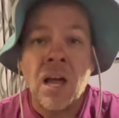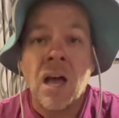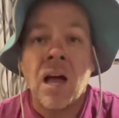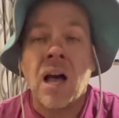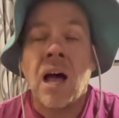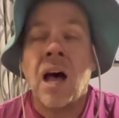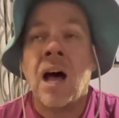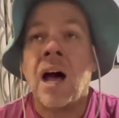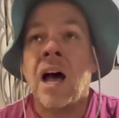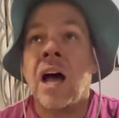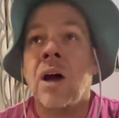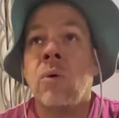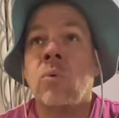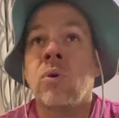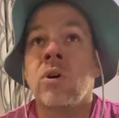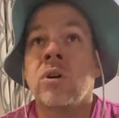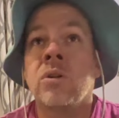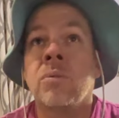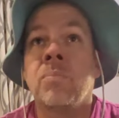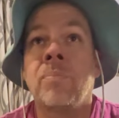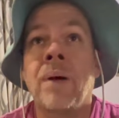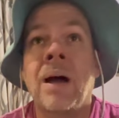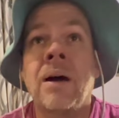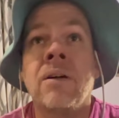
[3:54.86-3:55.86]

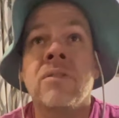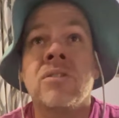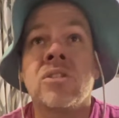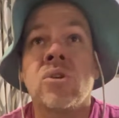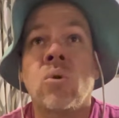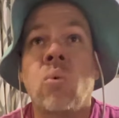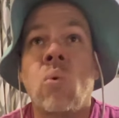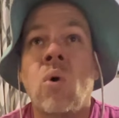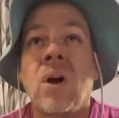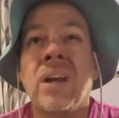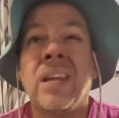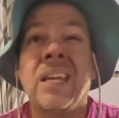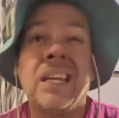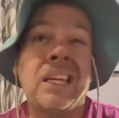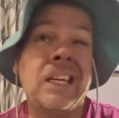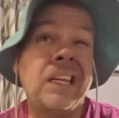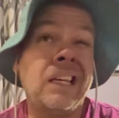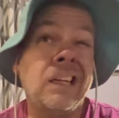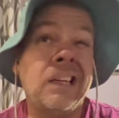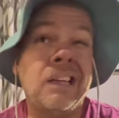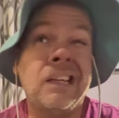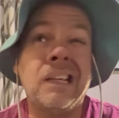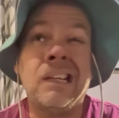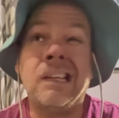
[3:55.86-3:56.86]
We're about
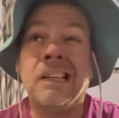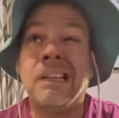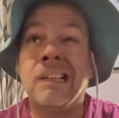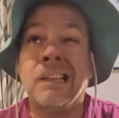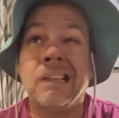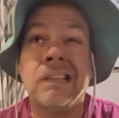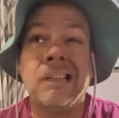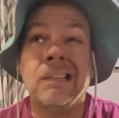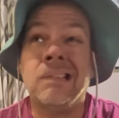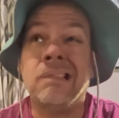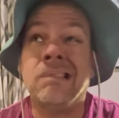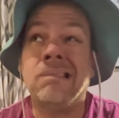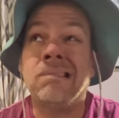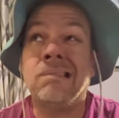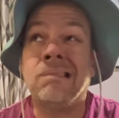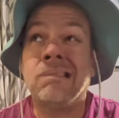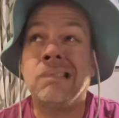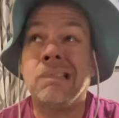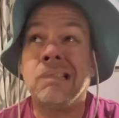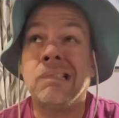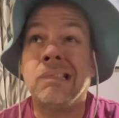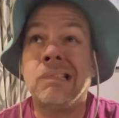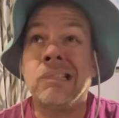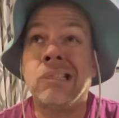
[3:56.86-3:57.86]

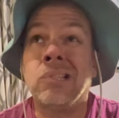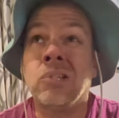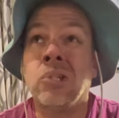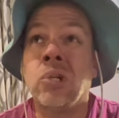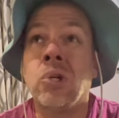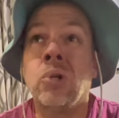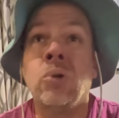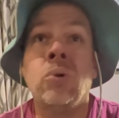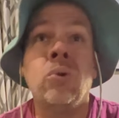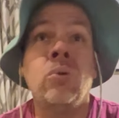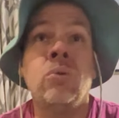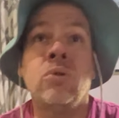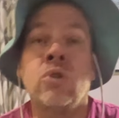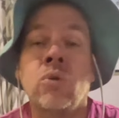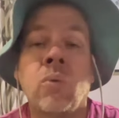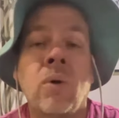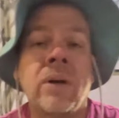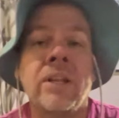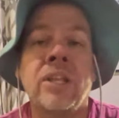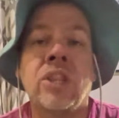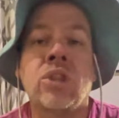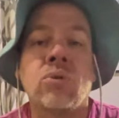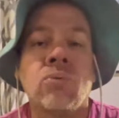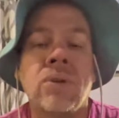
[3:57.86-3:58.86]

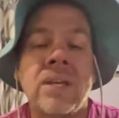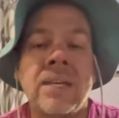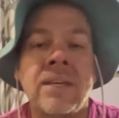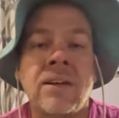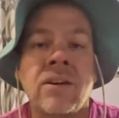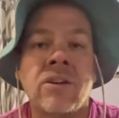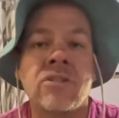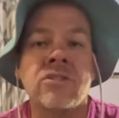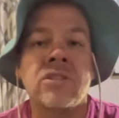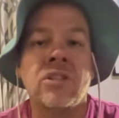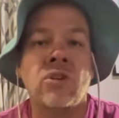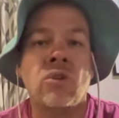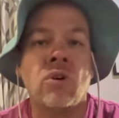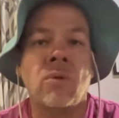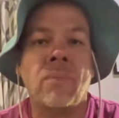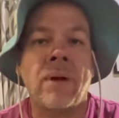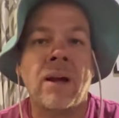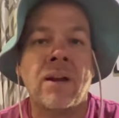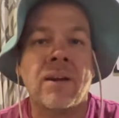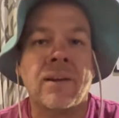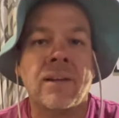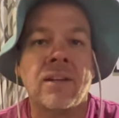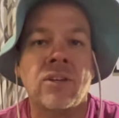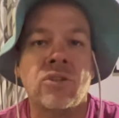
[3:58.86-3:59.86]
23 years into
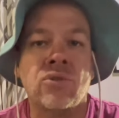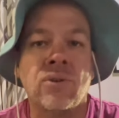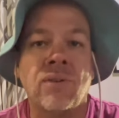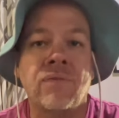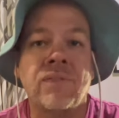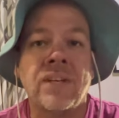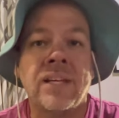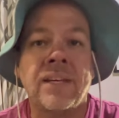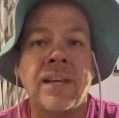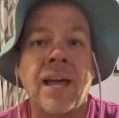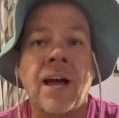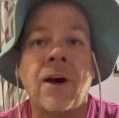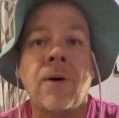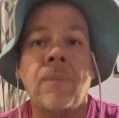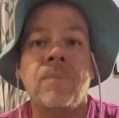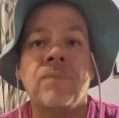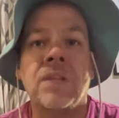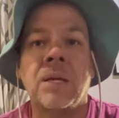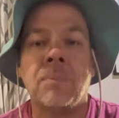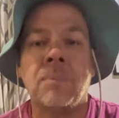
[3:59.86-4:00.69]
American drifting now, and